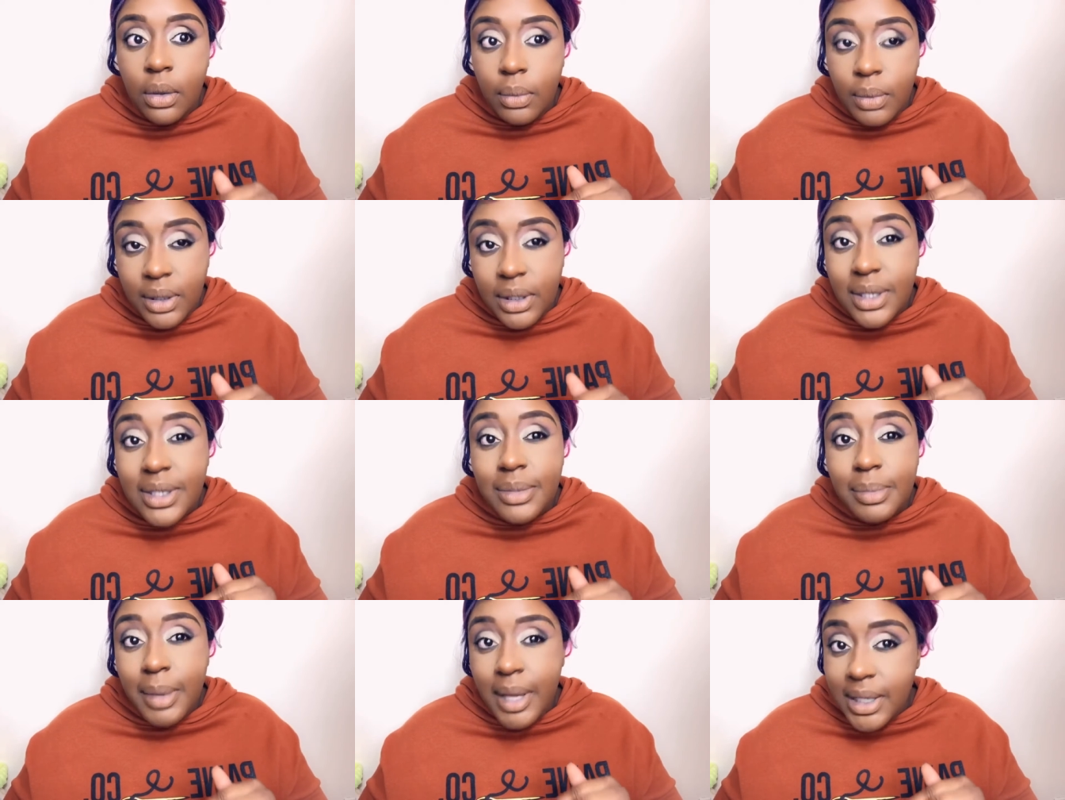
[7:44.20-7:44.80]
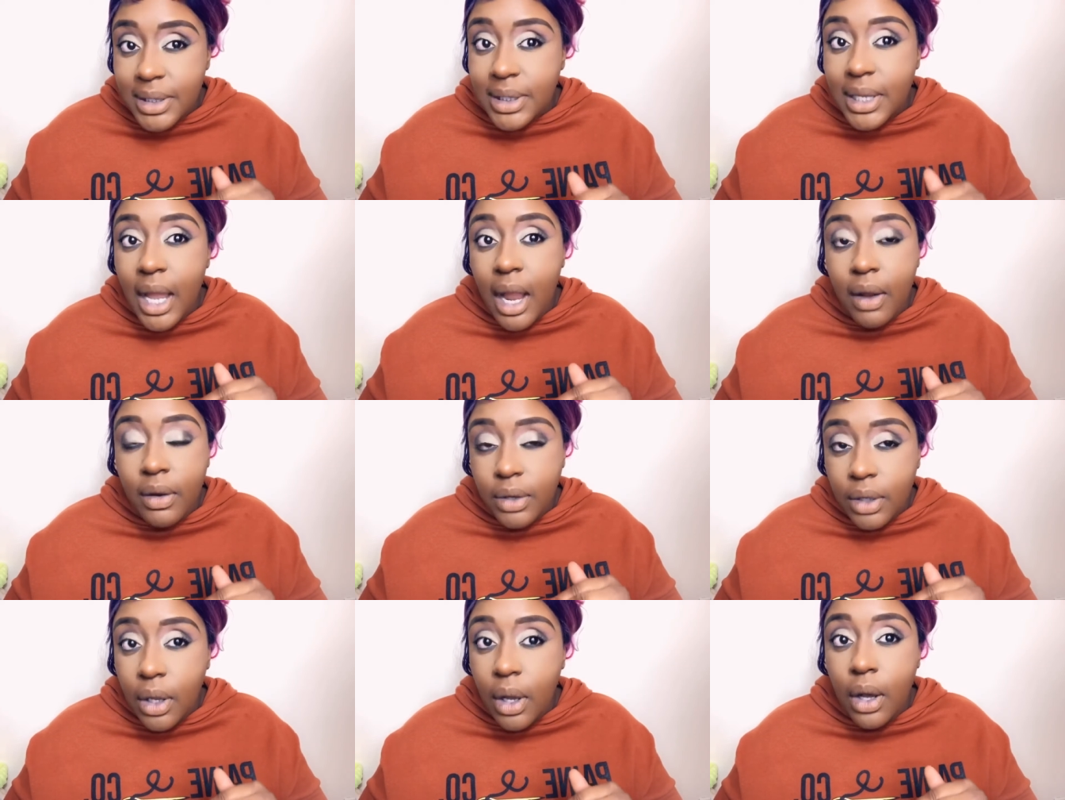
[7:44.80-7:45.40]
with this
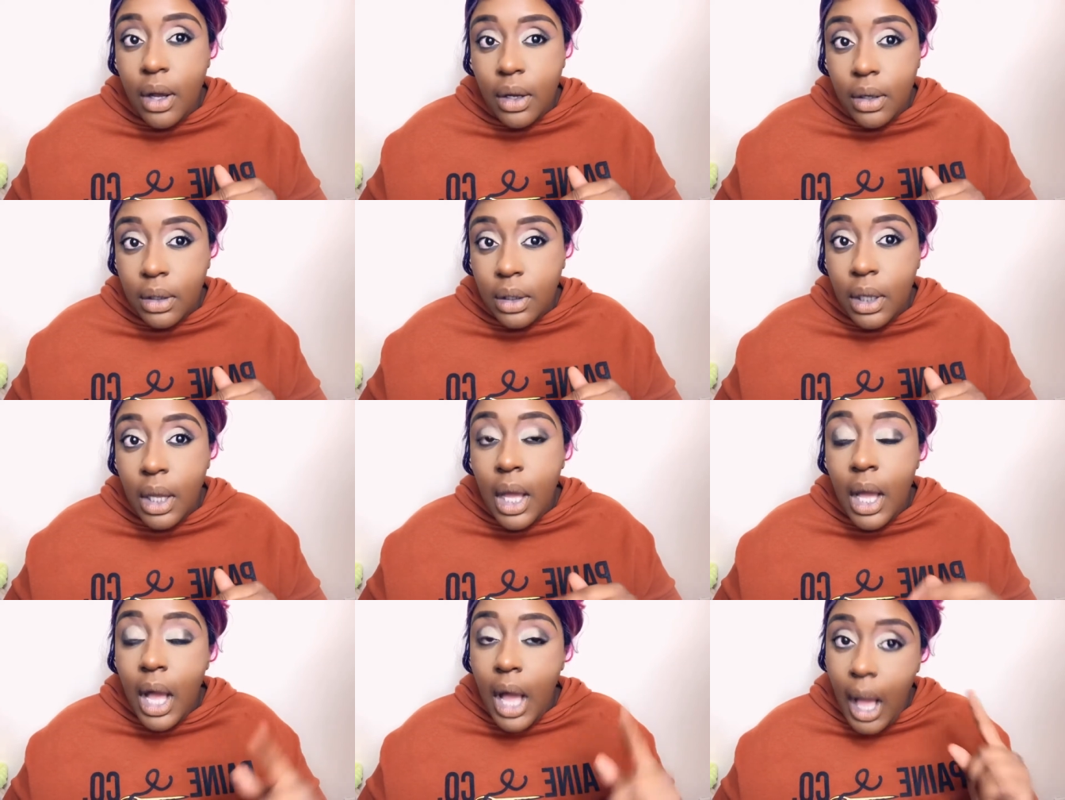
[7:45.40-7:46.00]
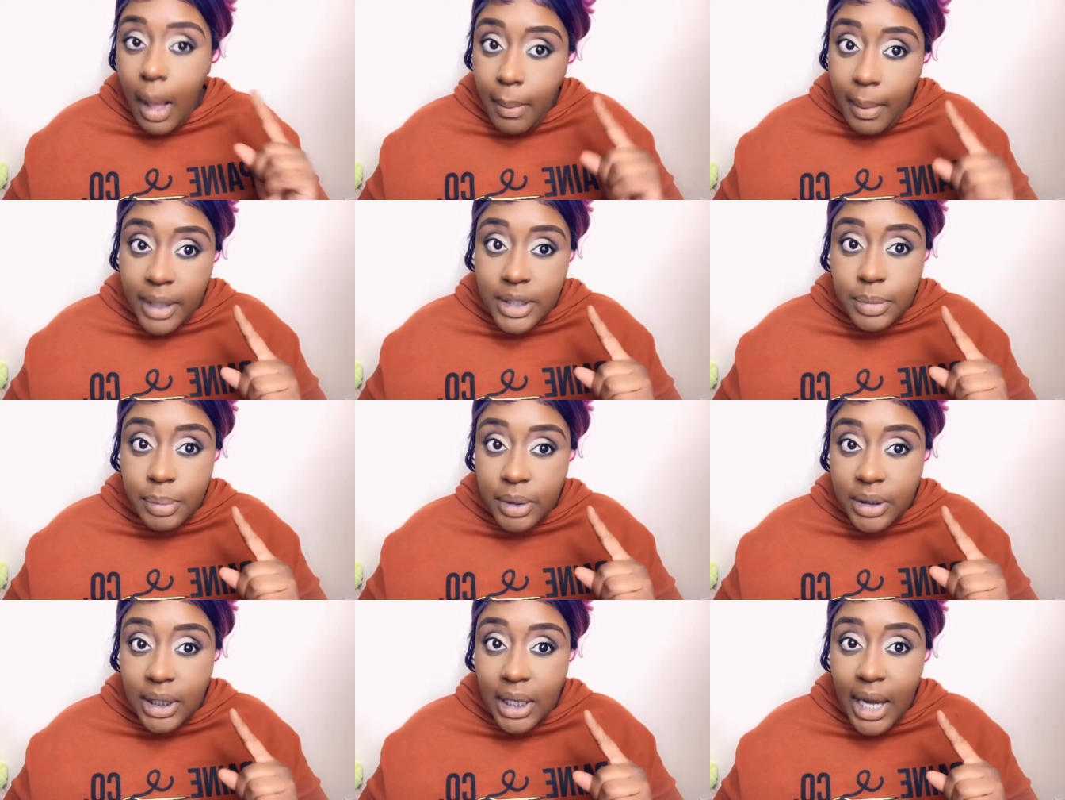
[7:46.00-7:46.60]
mascara, dog. I'm about to
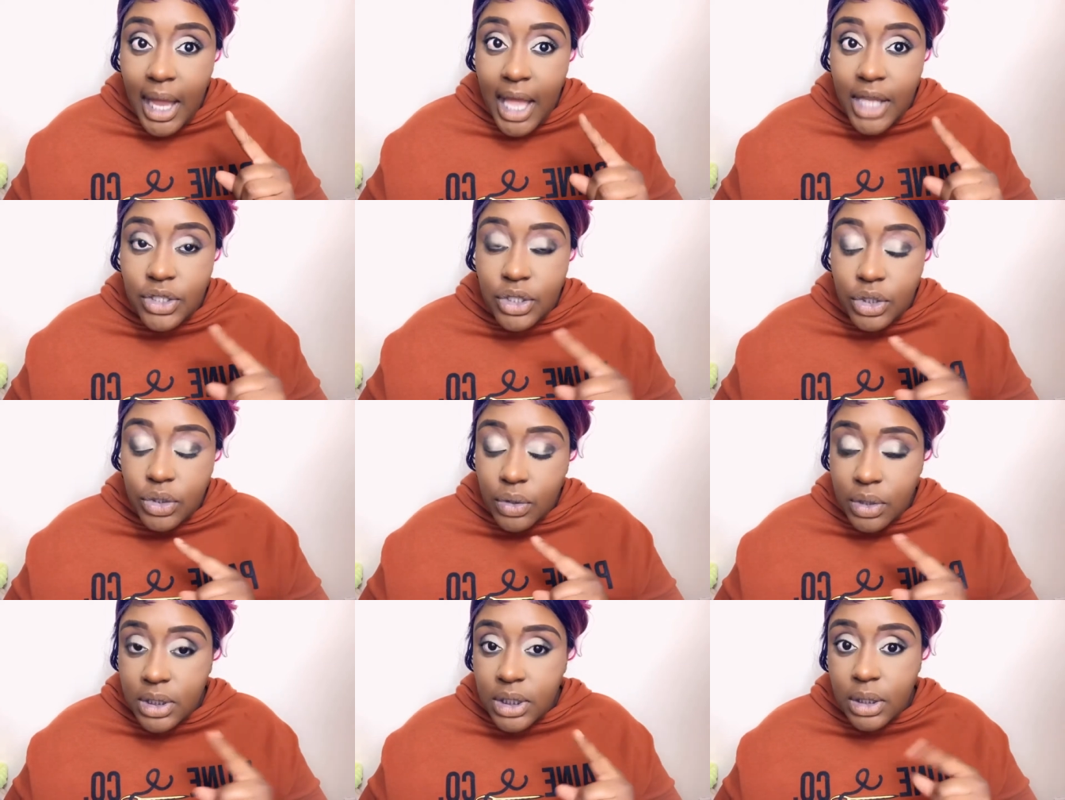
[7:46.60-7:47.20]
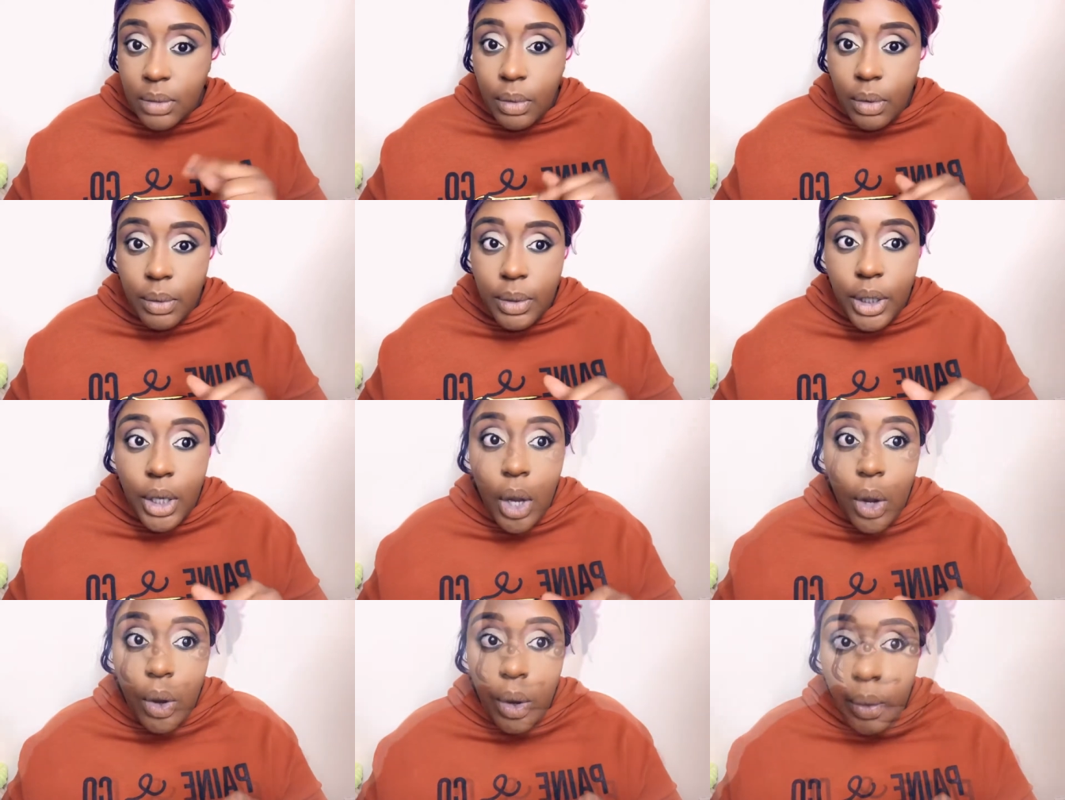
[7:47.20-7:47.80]
put the lashes on. See where we
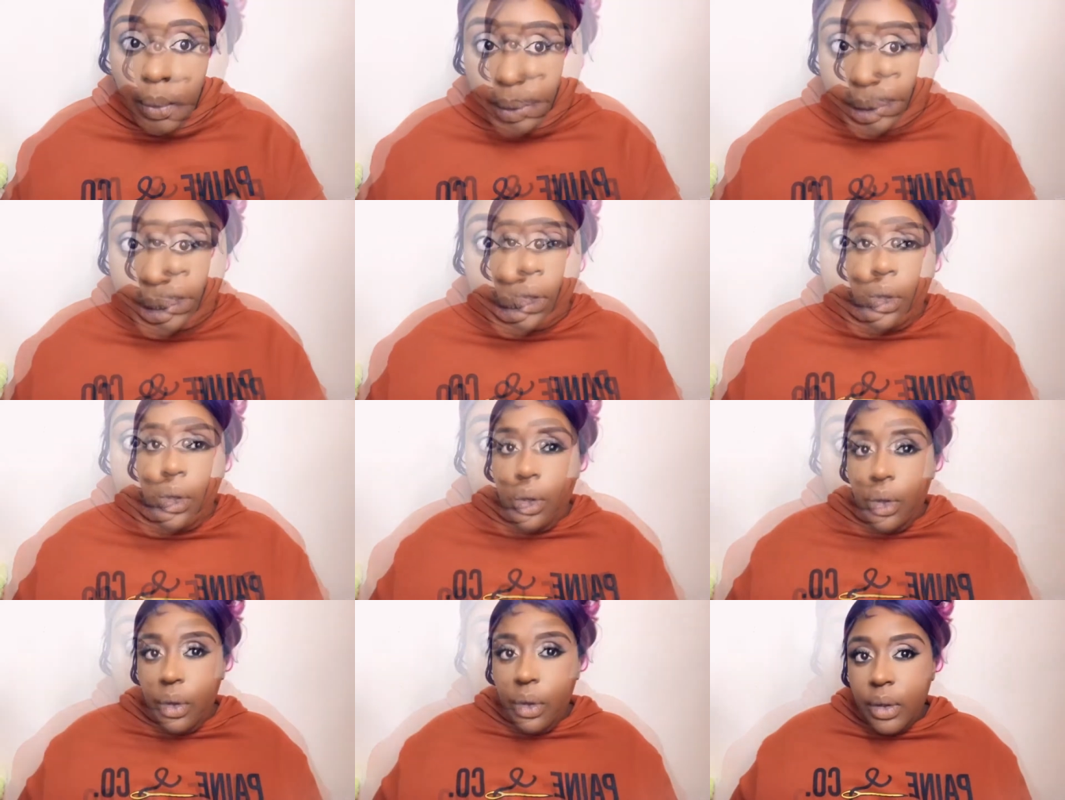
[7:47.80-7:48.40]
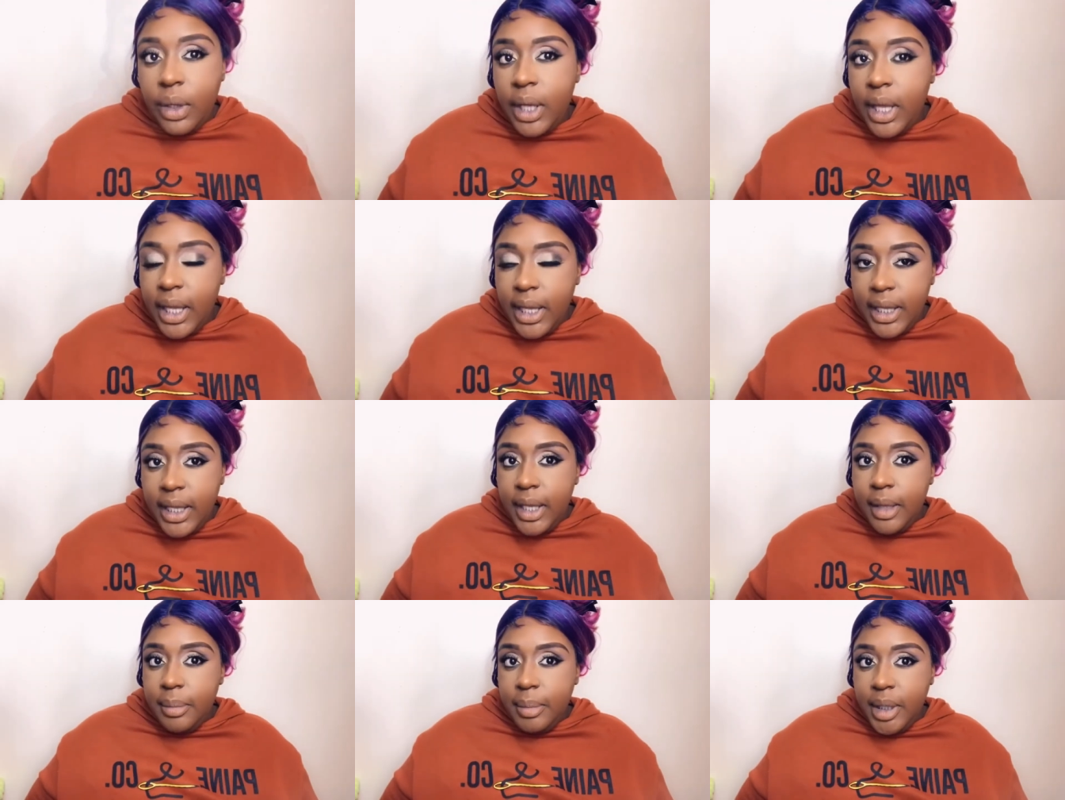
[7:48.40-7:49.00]
going with it. Okay,
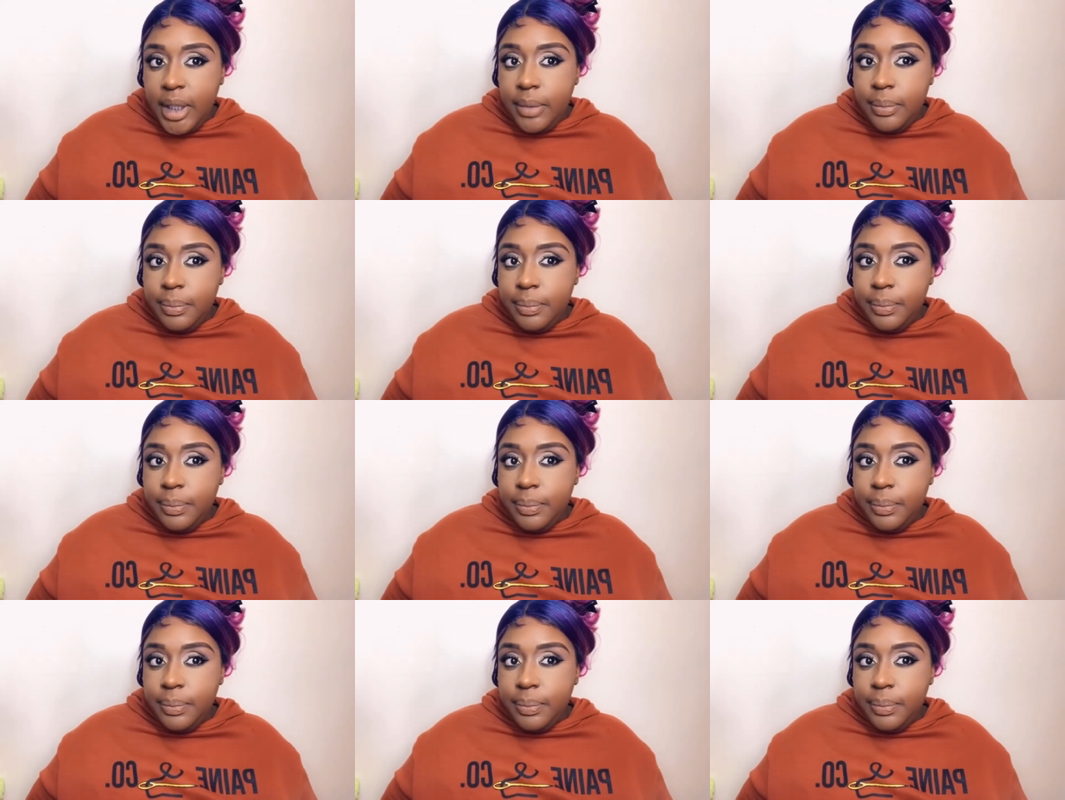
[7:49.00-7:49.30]
Kimmy.